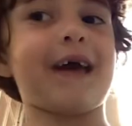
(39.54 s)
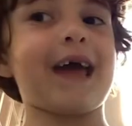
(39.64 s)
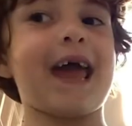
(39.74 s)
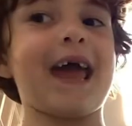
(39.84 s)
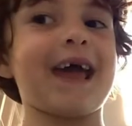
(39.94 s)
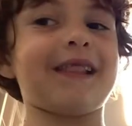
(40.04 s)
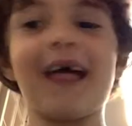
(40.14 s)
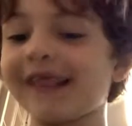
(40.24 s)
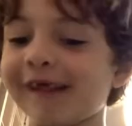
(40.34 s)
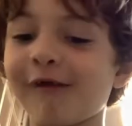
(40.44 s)
And
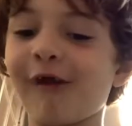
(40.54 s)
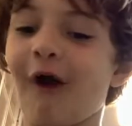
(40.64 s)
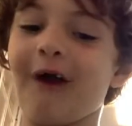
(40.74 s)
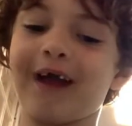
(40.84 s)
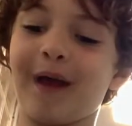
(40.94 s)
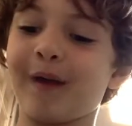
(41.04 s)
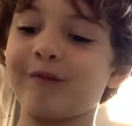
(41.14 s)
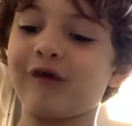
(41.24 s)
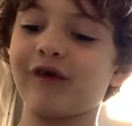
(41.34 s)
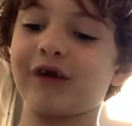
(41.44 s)
that's the song.
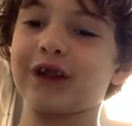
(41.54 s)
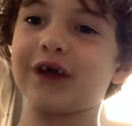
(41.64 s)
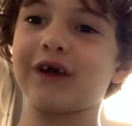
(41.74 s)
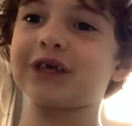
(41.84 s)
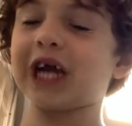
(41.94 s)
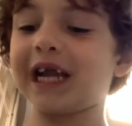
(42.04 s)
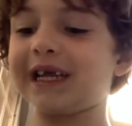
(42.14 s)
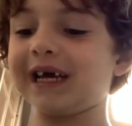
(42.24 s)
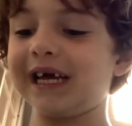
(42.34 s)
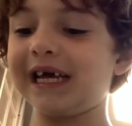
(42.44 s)
I'm just going to try to.